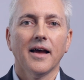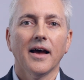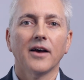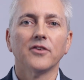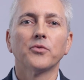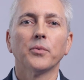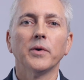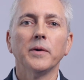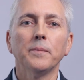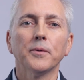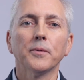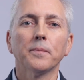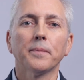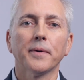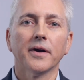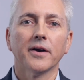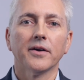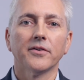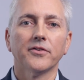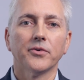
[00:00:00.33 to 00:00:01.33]
As we
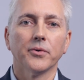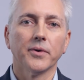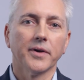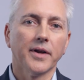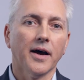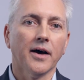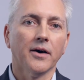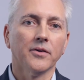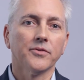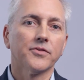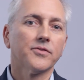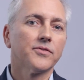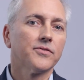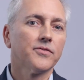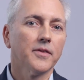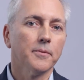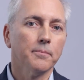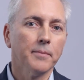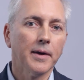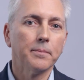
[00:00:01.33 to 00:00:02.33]
prepared to announce
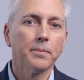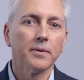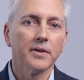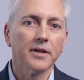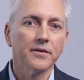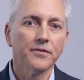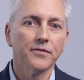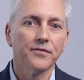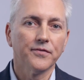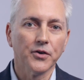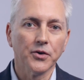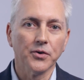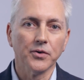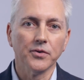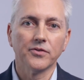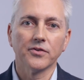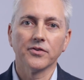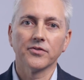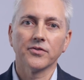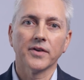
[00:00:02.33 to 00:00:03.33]
that Maple Leaf
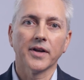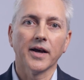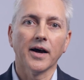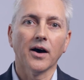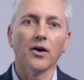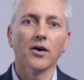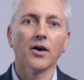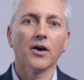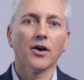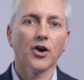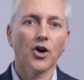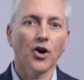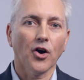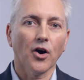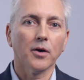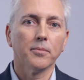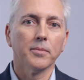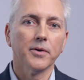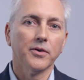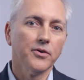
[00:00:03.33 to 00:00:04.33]
Foods is now
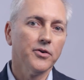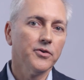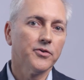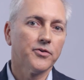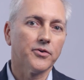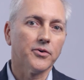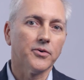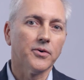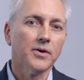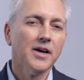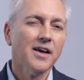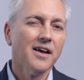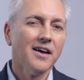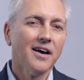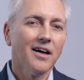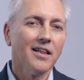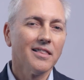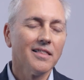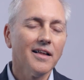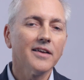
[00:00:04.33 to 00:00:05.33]
carbon neutral,
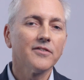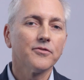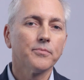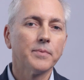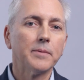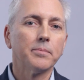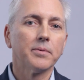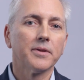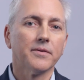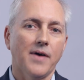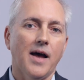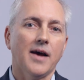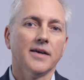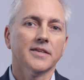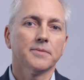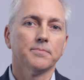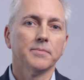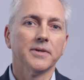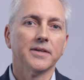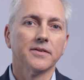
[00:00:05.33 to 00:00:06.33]
a lot of people have
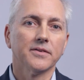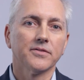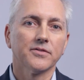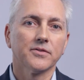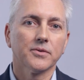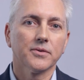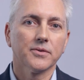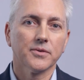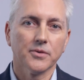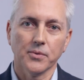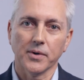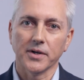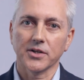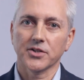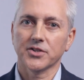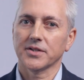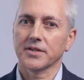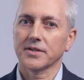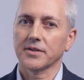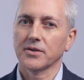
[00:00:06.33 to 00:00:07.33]
asked me this
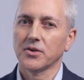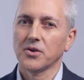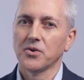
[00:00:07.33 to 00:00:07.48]
question.